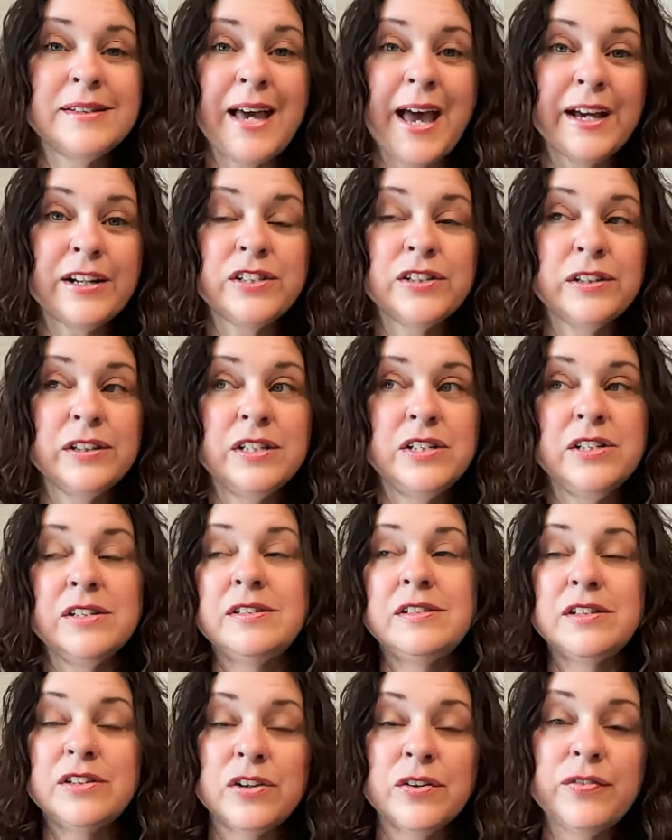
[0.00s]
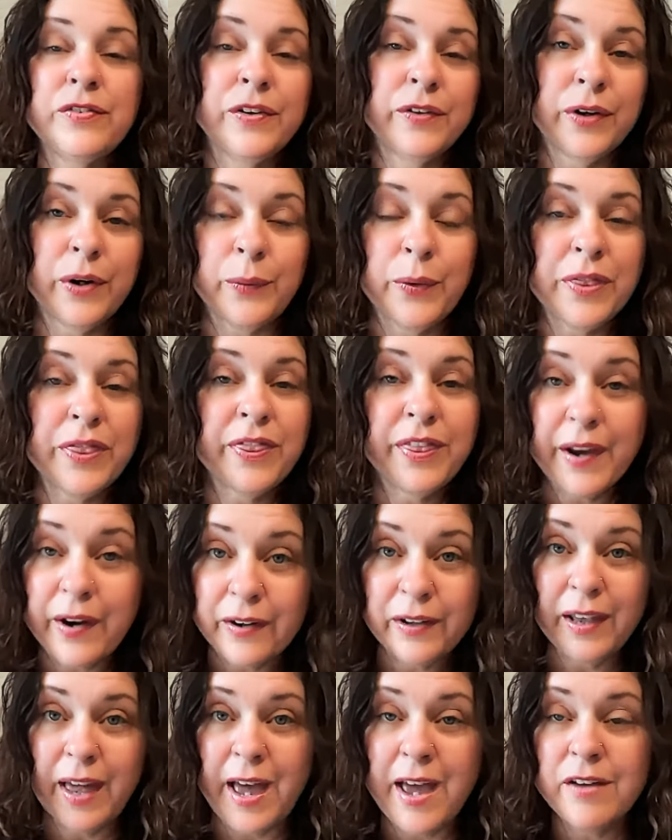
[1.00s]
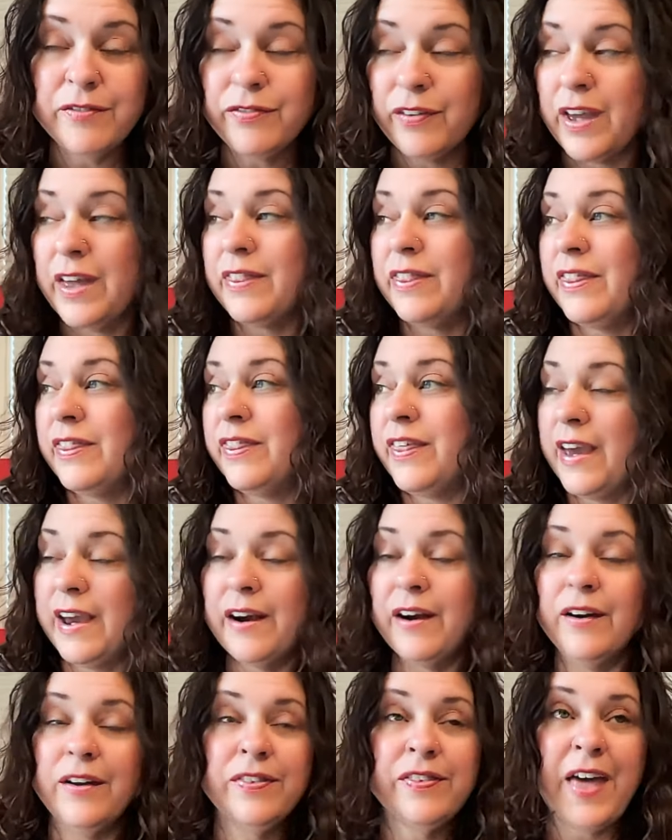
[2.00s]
actually just interfering with their life and their